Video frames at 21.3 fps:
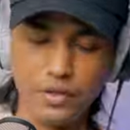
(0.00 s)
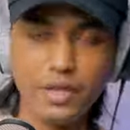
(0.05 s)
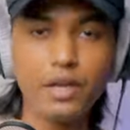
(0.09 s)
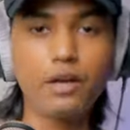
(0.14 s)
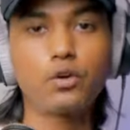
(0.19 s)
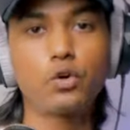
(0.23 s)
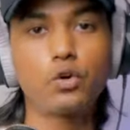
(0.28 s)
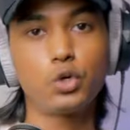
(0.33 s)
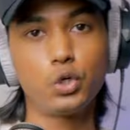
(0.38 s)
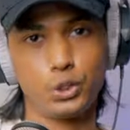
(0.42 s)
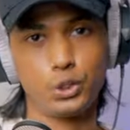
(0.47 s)
we are
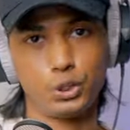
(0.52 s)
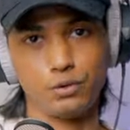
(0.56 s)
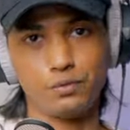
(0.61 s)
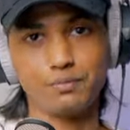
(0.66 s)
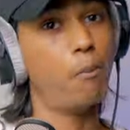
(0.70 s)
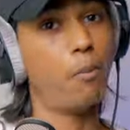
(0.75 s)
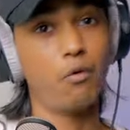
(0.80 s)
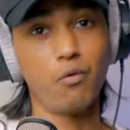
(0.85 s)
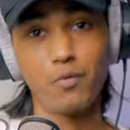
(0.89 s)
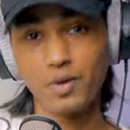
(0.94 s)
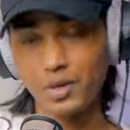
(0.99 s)

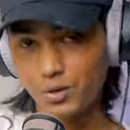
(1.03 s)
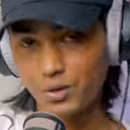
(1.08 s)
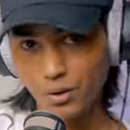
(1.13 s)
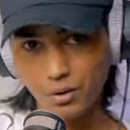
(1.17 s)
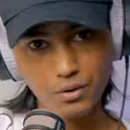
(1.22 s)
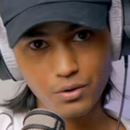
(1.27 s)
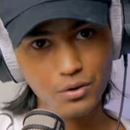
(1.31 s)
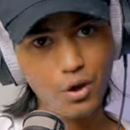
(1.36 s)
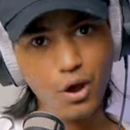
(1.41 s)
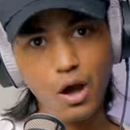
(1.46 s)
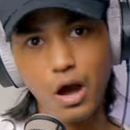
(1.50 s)
good, but we
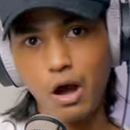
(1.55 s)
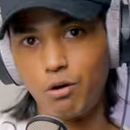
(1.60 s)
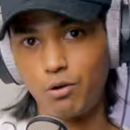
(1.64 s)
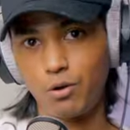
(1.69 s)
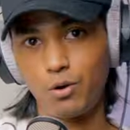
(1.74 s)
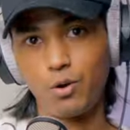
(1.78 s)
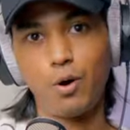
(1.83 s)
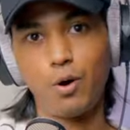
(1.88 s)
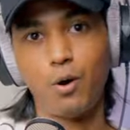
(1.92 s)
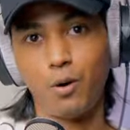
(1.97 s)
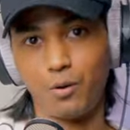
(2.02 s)
don't know how
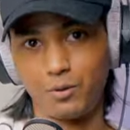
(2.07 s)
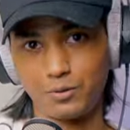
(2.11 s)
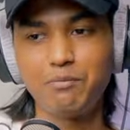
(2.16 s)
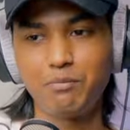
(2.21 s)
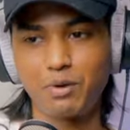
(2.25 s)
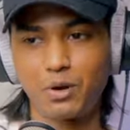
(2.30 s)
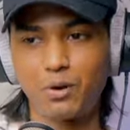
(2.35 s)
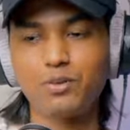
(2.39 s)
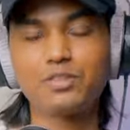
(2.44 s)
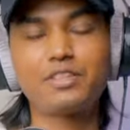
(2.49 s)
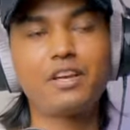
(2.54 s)
long,
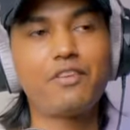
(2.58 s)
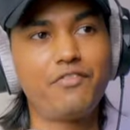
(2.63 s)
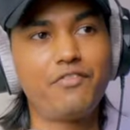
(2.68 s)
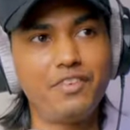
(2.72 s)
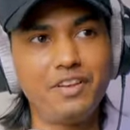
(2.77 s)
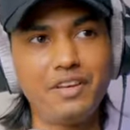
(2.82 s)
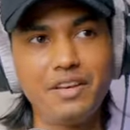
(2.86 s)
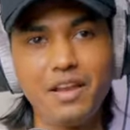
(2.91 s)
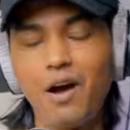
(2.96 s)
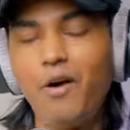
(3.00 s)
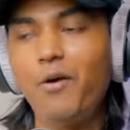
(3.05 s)
because
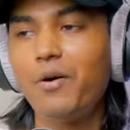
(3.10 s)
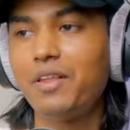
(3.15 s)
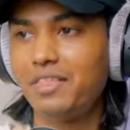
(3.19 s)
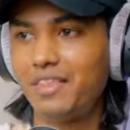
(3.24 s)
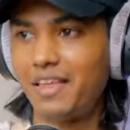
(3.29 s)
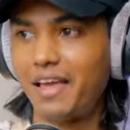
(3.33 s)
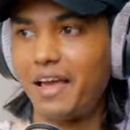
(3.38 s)
every now and